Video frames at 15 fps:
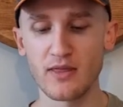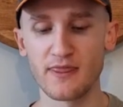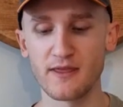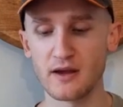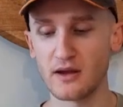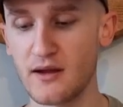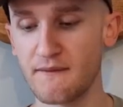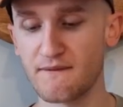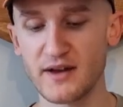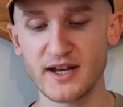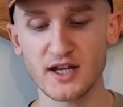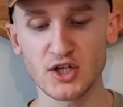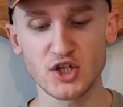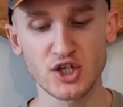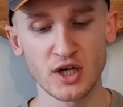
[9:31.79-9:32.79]
The
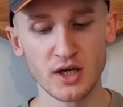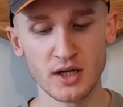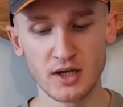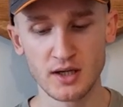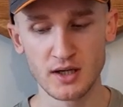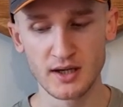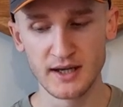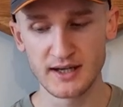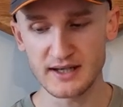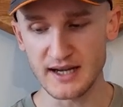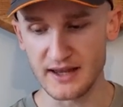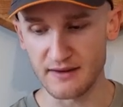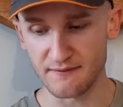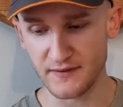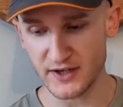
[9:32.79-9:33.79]
finish,
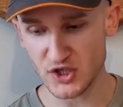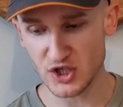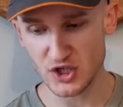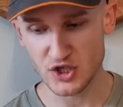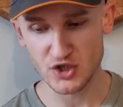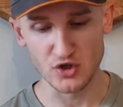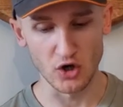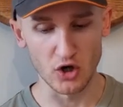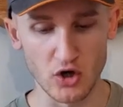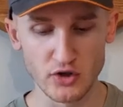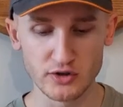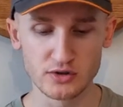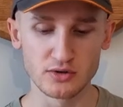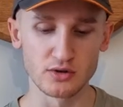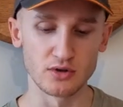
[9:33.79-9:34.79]
yeah, the finish is
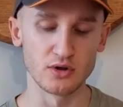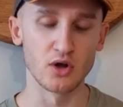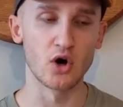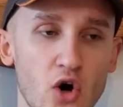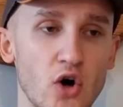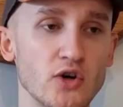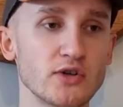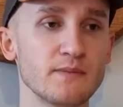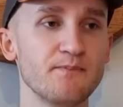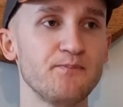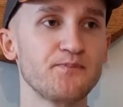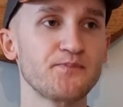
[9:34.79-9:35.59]
strong, long,